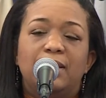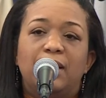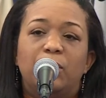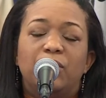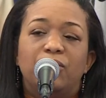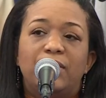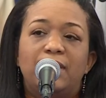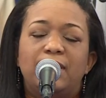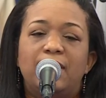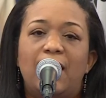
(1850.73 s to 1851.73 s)
that we
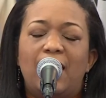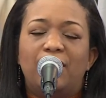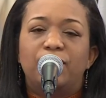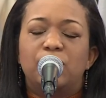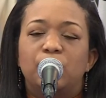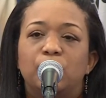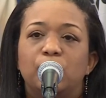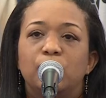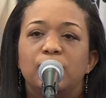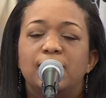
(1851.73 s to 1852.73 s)
really have
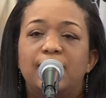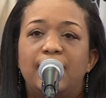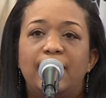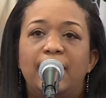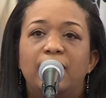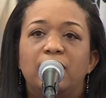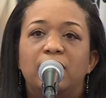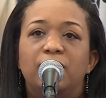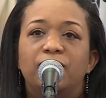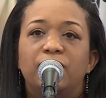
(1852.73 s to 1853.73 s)
to stay ahead
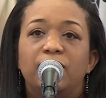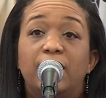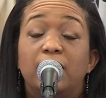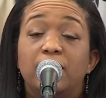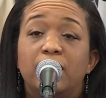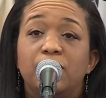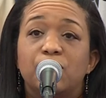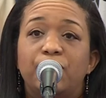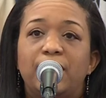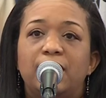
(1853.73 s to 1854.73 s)
of healthcare
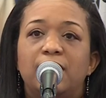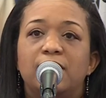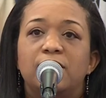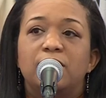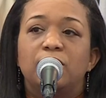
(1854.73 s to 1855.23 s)
screenings.